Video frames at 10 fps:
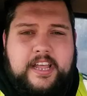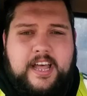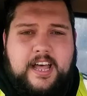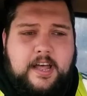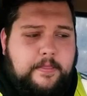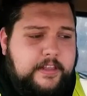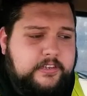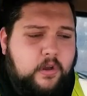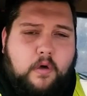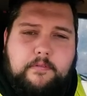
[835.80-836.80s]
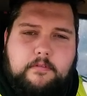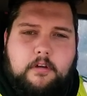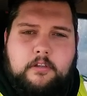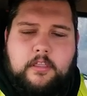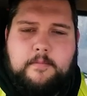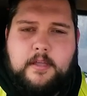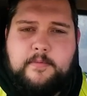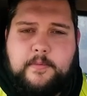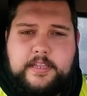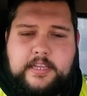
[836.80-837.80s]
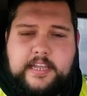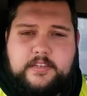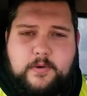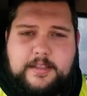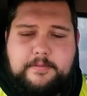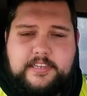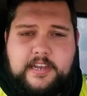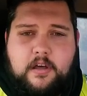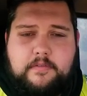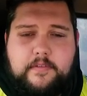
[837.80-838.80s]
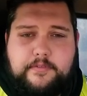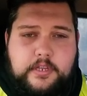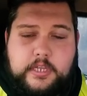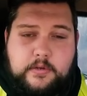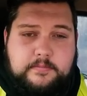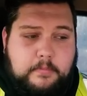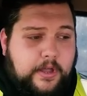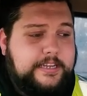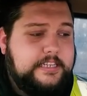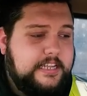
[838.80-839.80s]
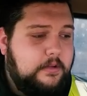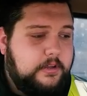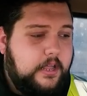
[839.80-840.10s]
Uh, there's an offer on at the moment where you get 20% off if you use my discount